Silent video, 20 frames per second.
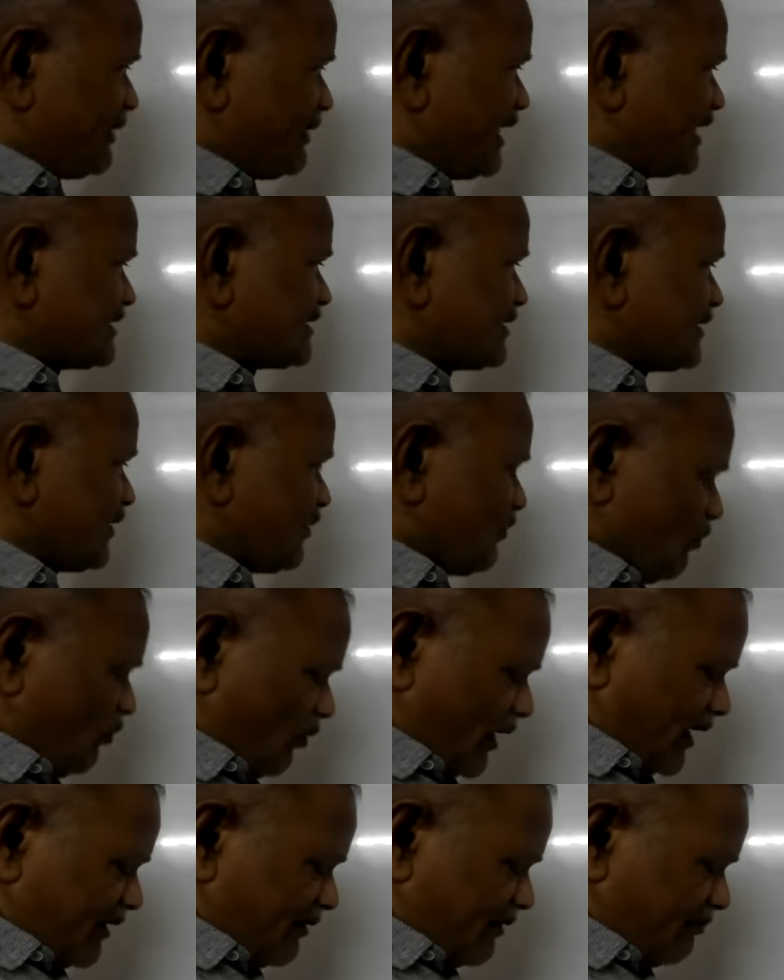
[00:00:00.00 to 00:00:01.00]
plus
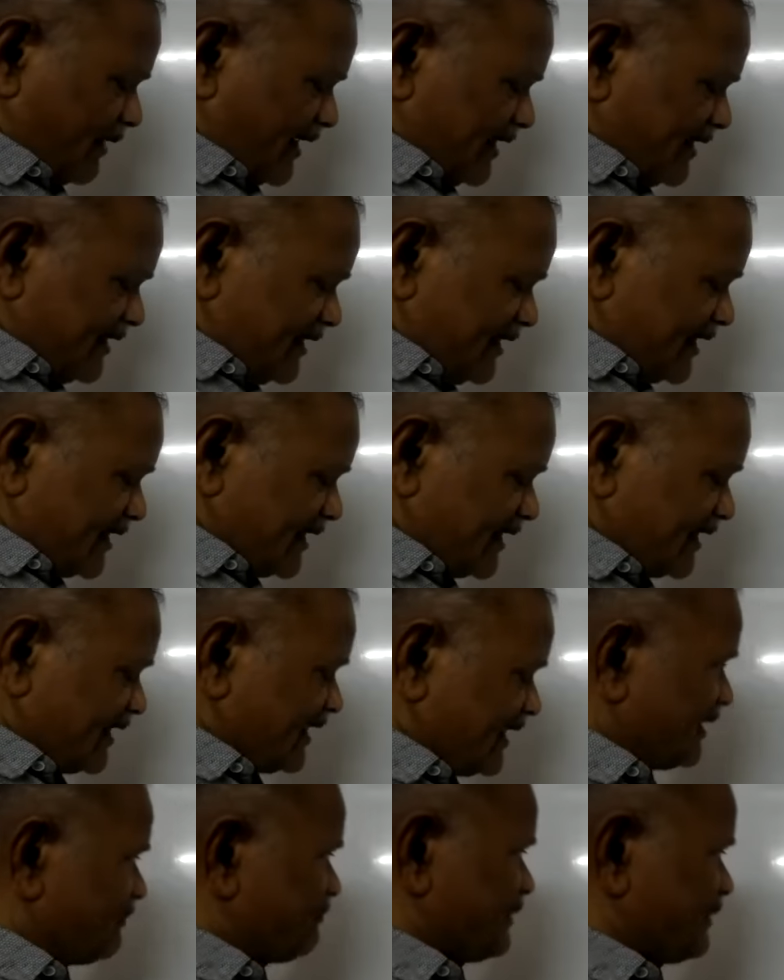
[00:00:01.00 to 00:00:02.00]
1 by
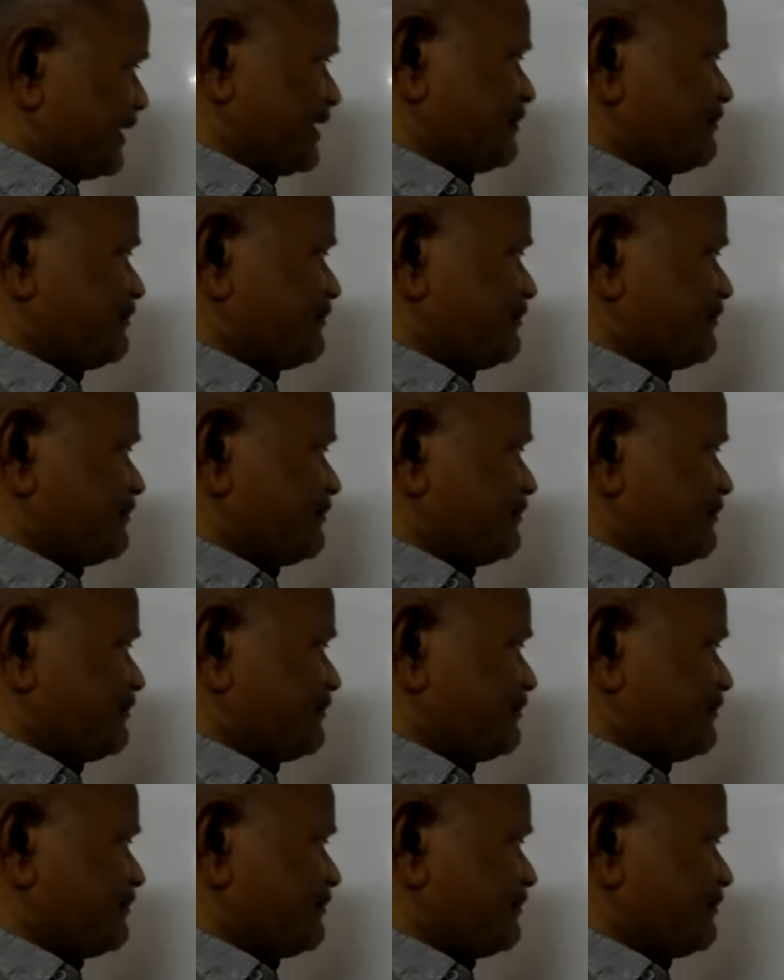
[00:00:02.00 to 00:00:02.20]
AP.